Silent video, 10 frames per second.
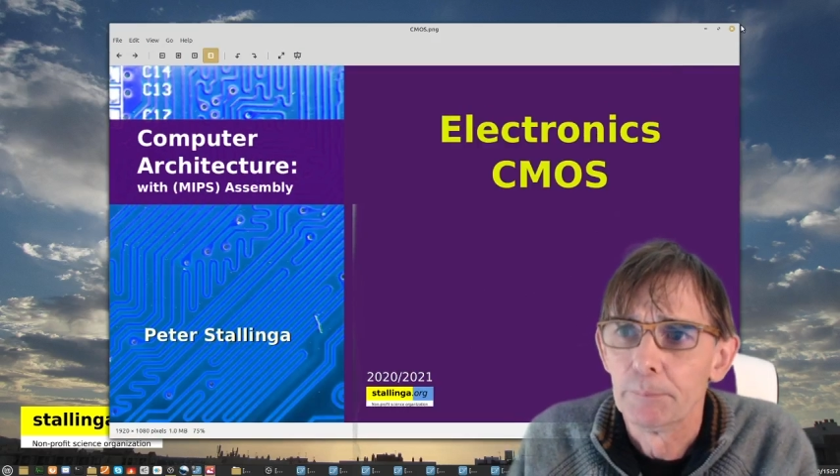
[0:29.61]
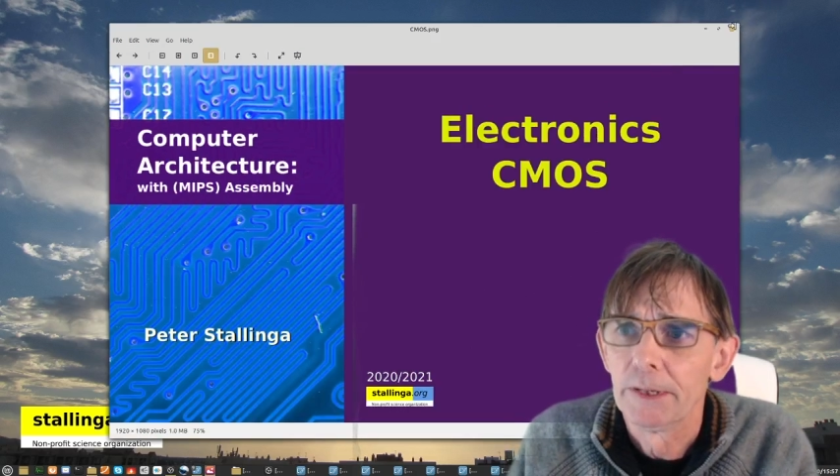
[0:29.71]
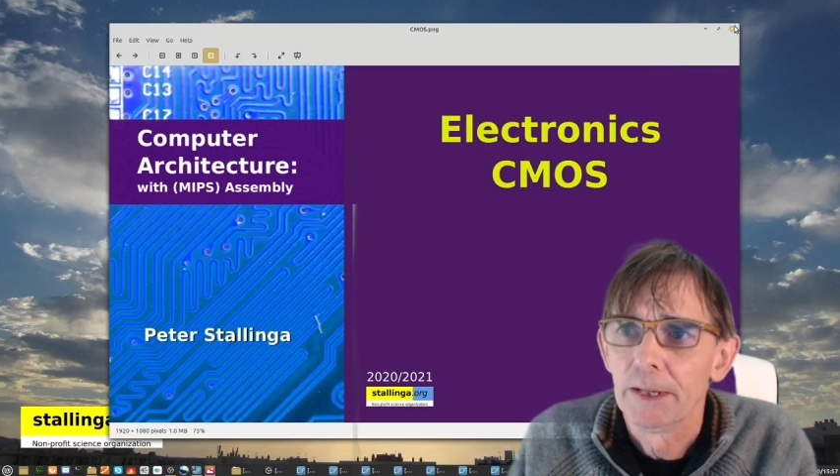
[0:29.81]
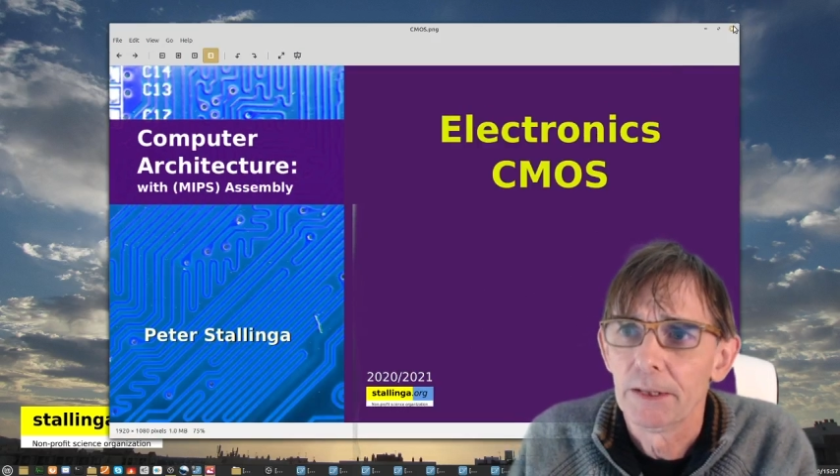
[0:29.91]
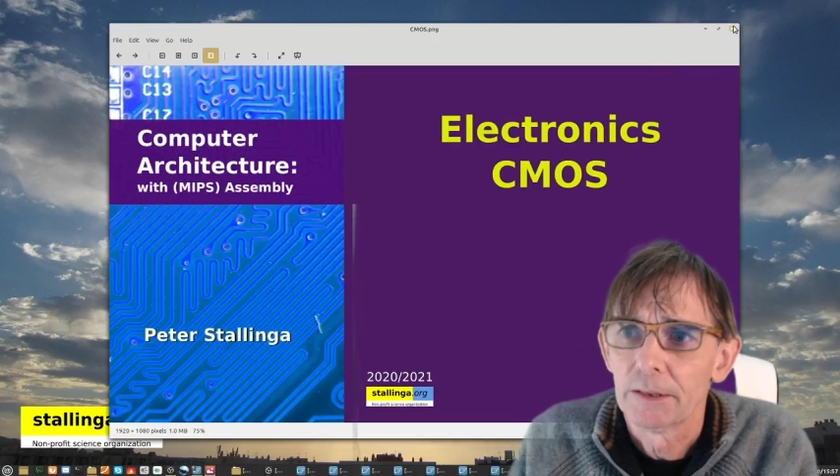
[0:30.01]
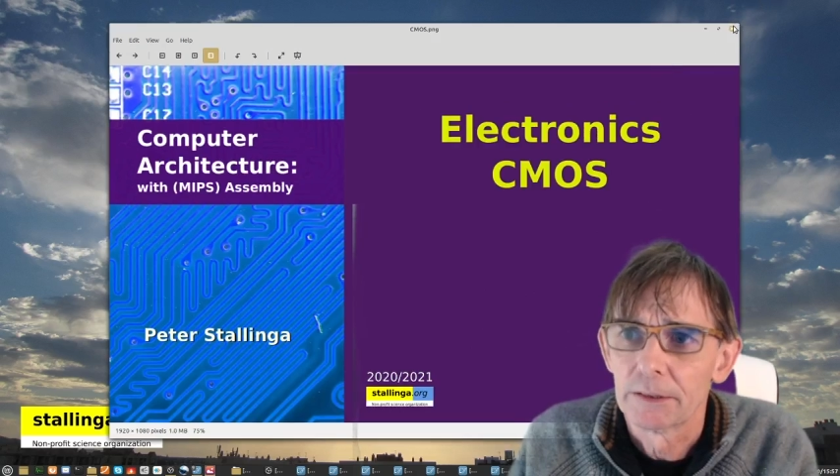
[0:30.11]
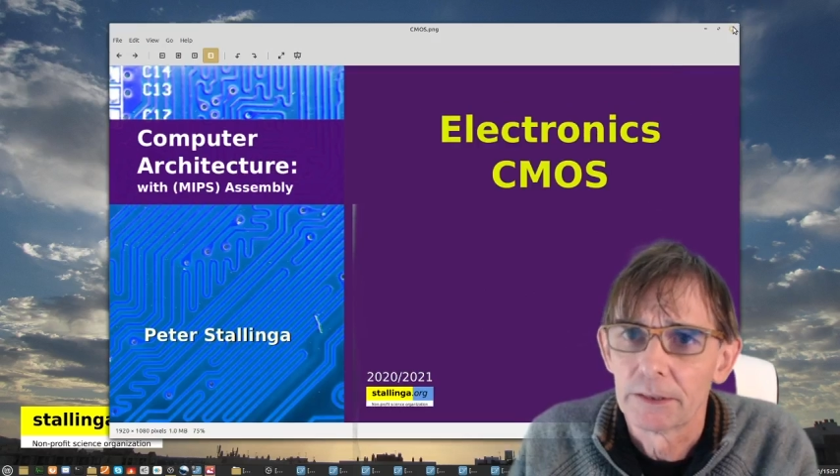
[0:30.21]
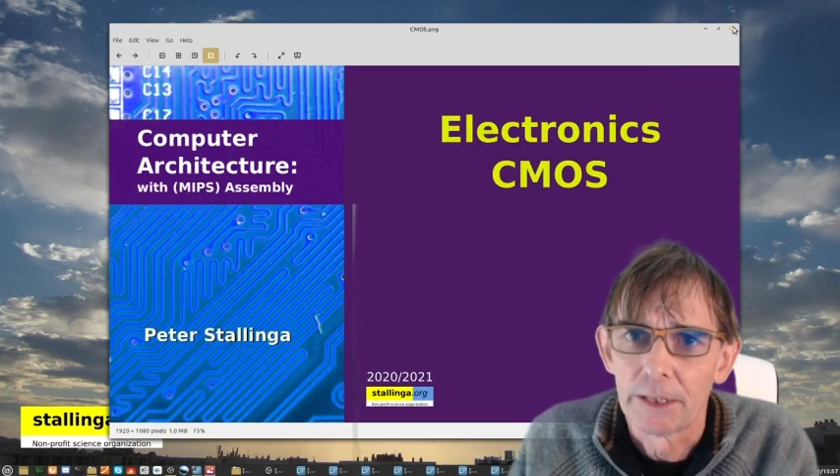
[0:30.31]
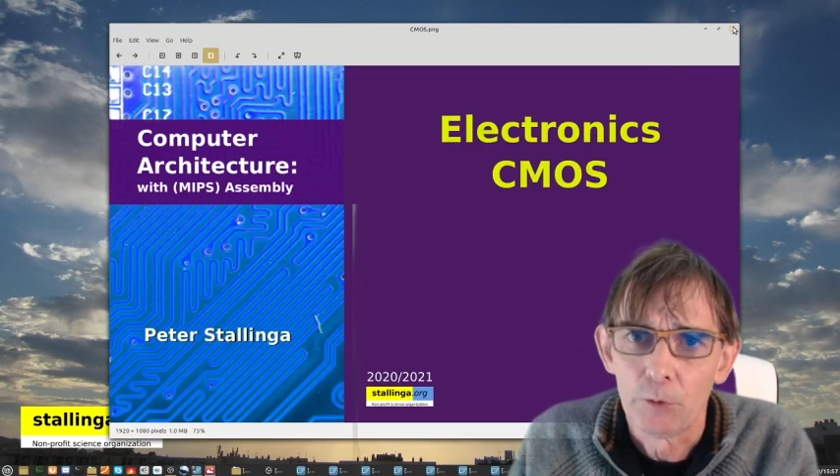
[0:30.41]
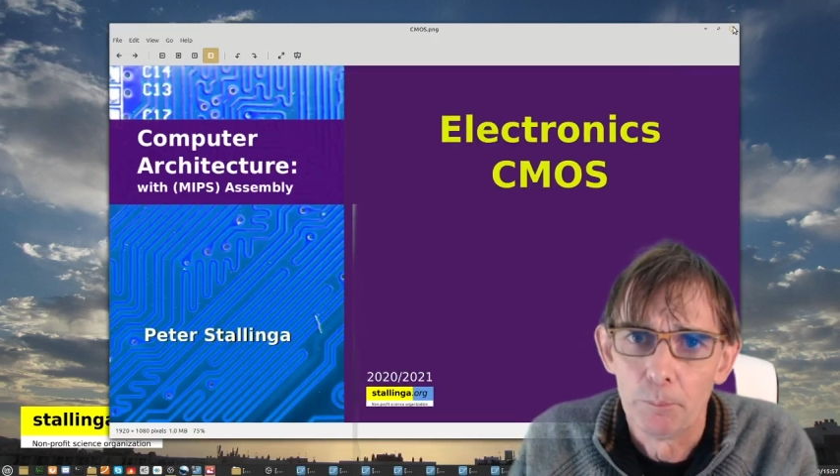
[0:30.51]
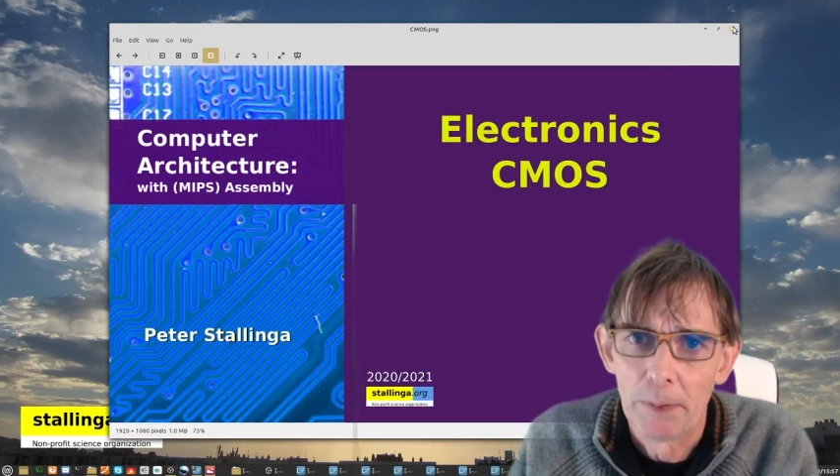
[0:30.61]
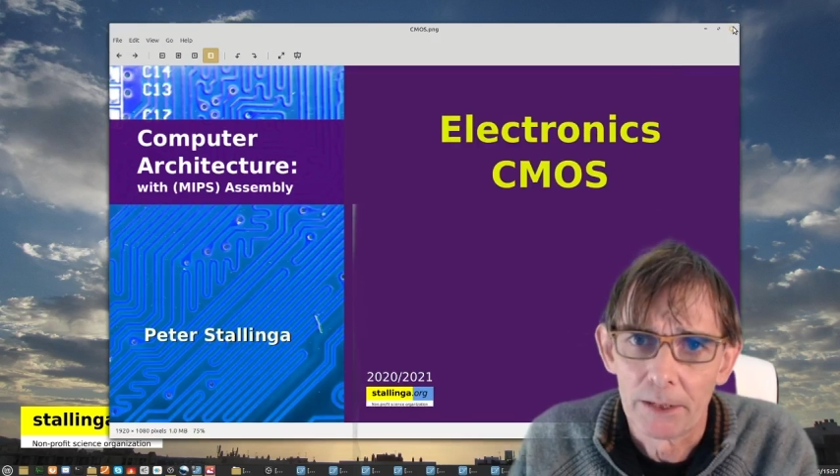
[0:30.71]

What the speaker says: me again take you